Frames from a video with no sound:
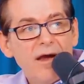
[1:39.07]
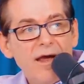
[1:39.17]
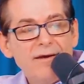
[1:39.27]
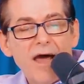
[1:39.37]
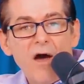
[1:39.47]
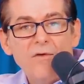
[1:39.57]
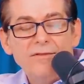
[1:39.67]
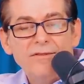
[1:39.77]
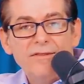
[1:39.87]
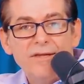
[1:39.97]
and now
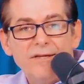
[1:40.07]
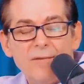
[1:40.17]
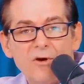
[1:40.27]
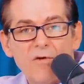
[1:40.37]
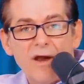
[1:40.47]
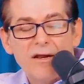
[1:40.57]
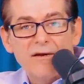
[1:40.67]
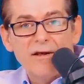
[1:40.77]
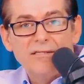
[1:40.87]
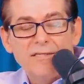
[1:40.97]
the
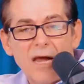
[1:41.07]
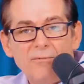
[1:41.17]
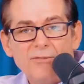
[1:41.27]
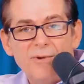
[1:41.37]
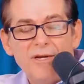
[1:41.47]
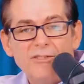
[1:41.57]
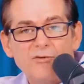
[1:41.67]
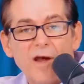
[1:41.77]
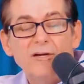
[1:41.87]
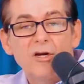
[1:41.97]
Democratic establishment has
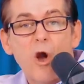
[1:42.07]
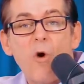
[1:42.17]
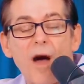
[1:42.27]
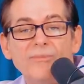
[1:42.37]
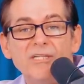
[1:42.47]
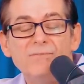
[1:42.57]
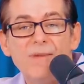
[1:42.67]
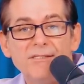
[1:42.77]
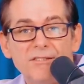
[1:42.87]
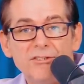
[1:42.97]
tried to co-opt his
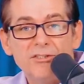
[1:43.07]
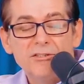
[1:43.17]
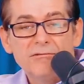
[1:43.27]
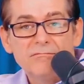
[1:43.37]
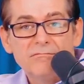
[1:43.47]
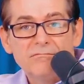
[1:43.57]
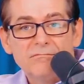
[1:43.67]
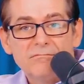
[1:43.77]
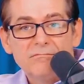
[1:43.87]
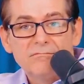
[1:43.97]
message.
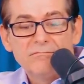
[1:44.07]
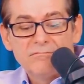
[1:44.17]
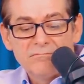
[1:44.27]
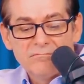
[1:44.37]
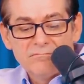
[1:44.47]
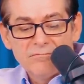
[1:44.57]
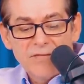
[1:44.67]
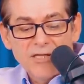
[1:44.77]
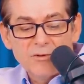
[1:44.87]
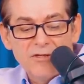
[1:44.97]

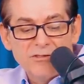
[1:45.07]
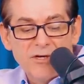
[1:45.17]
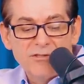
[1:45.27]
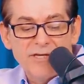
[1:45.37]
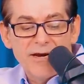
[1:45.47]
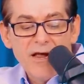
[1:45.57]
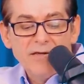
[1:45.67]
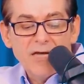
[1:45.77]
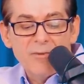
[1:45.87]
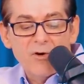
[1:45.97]
That's what they're saying.
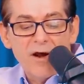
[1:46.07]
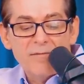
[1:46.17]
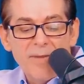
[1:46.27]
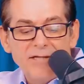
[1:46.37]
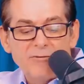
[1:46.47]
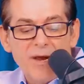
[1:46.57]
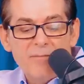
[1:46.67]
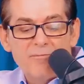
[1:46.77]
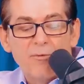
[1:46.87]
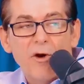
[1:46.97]
Democratic mainstream
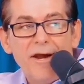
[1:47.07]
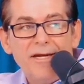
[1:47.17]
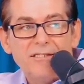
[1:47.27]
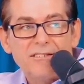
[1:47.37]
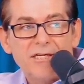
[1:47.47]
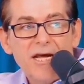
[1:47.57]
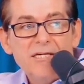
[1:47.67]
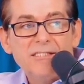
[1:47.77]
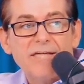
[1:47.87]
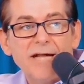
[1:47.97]
embraced
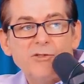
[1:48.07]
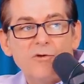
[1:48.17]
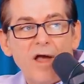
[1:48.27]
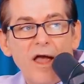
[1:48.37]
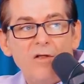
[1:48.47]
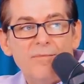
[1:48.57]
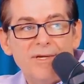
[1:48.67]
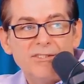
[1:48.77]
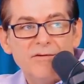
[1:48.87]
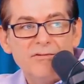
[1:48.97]
central
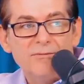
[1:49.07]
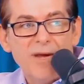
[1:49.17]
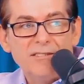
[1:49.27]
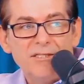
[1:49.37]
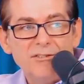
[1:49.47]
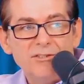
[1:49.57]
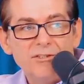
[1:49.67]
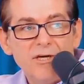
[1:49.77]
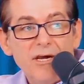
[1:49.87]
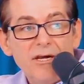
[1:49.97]
elements of his
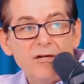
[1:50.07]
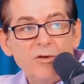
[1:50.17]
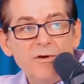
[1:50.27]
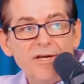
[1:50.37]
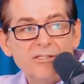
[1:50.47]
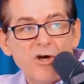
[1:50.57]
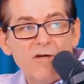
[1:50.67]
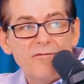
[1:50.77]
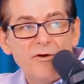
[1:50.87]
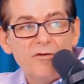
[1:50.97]
message, including his
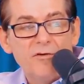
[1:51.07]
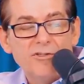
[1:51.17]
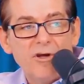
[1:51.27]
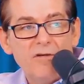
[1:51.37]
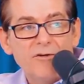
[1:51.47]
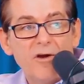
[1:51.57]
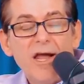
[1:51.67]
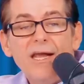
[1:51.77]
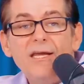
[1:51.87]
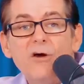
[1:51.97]
call for universal health care.
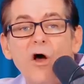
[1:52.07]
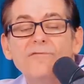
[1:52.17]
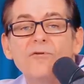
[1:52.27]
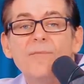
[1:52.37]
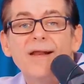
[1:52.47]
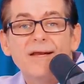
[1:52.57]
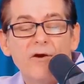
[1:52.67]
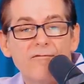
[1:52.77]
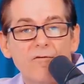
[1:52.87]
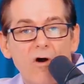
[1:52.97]
He called for
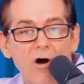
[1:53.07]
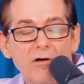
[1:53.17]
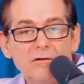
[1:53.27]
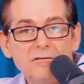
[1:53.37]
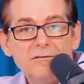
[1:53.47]
Medicare for all.